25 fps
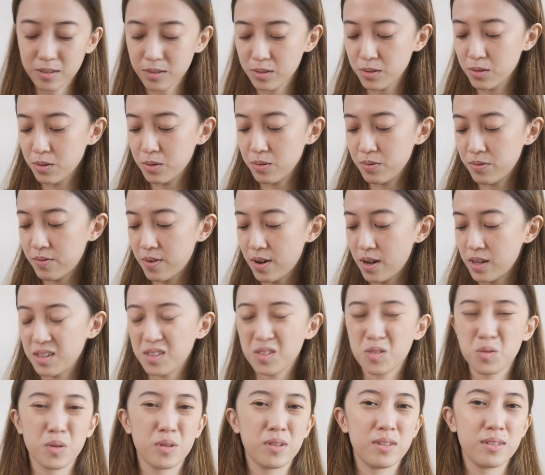Go find
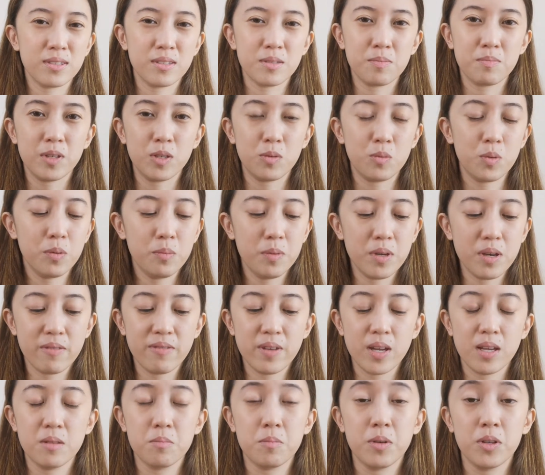it. It will be
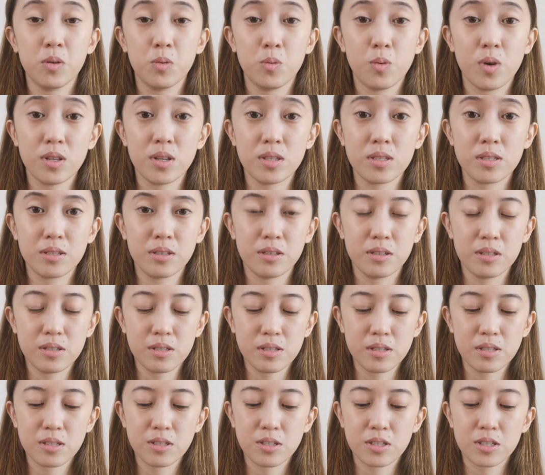available in
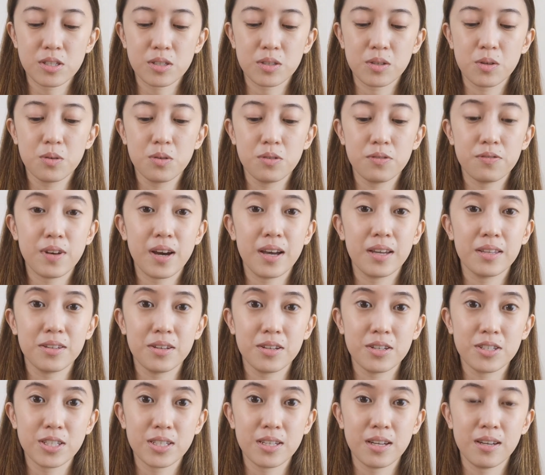Watson's. Just go find
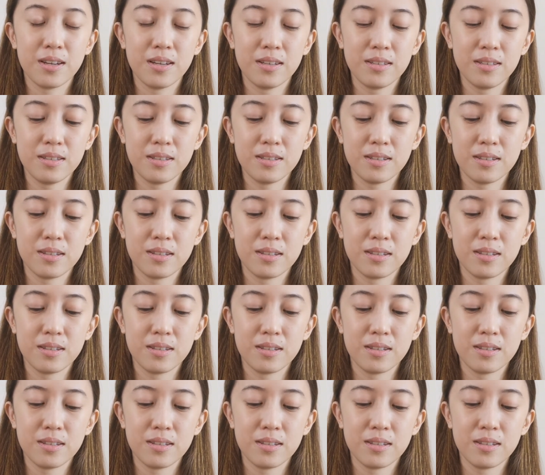your shade.